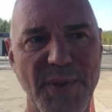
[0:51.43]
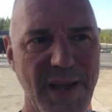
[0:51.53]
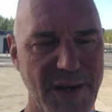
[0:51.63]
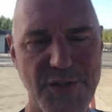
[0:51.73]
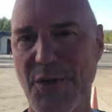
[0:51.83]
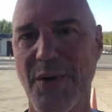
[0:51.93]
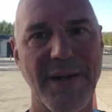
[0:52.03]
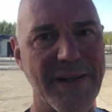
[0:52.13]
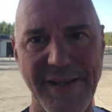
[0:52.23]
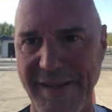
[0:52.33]
We had to show
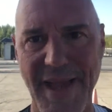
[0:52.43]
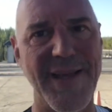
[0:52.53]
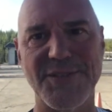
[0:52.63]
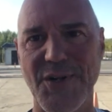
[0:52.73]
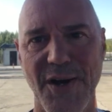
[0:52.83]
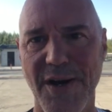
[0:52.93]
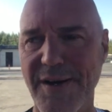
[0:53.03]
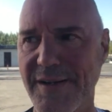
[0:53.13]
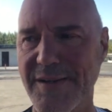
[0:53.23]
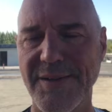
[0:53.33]
a gas
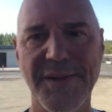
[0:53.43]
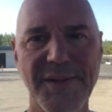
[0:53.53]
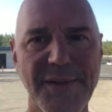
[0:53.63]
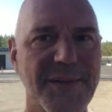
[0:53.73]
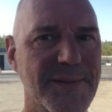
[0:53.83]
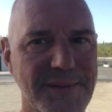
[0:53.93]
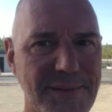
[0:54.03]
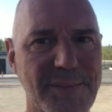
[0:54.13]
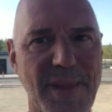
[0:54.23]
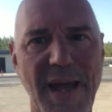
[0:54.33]
card and
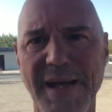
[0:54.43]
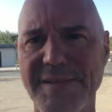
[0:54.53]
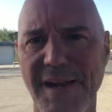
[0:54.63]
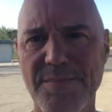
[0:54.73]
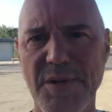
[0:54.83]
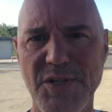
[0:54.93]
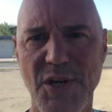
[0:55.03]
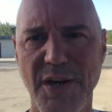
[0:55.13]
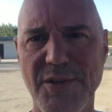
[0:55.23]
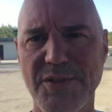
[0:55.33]
the gas had to be
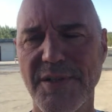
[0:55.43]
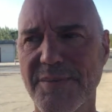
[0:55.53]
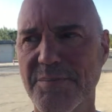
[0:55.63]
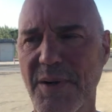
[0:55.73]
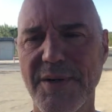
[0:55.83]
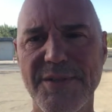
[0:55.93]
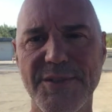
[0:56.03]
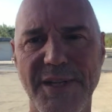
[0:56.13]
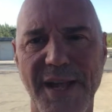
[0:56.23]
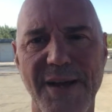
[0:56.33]
charged to
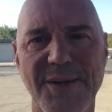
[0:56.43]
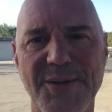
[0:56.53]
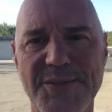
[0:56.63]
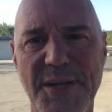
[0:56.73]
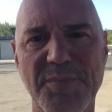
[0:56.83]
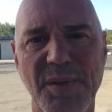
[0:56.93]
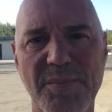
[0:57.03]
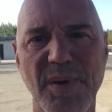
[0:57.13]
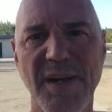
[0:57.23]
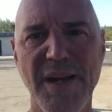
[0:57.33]
Martin's account or
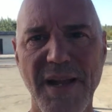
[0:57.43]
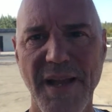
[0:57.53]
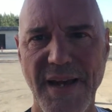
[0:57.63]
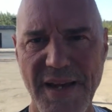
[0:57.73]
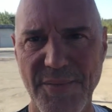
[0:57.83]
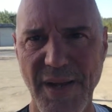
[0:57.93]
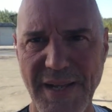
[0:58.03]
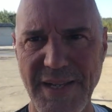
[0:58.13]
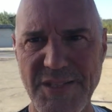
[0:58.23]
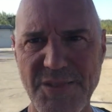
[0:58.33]
something, but at any
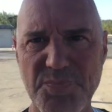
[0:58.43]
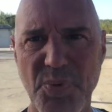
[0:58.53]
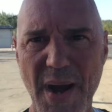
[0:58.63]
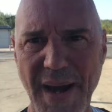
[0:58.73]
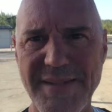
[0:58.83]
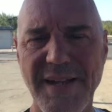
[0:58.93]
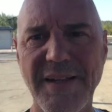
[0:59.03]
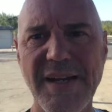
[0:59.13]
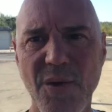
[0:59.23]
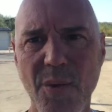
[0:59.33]
rate, it's
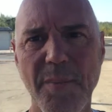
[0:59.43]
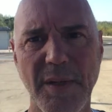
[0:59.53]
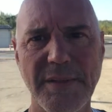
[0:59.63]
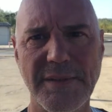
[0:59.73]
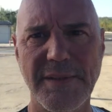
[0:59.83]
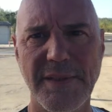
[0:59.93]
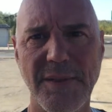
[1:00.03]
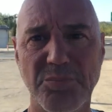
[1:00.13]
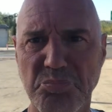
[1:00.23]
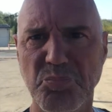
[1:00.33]
practically normal.
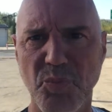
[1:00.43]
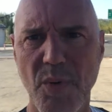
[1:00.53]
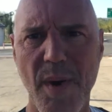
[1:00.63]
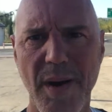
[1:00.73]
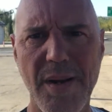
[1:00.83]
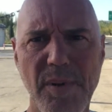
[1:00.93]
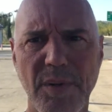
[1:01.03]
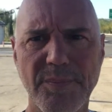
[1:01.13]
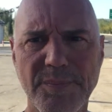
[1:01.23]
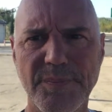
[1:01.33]
Remarkable.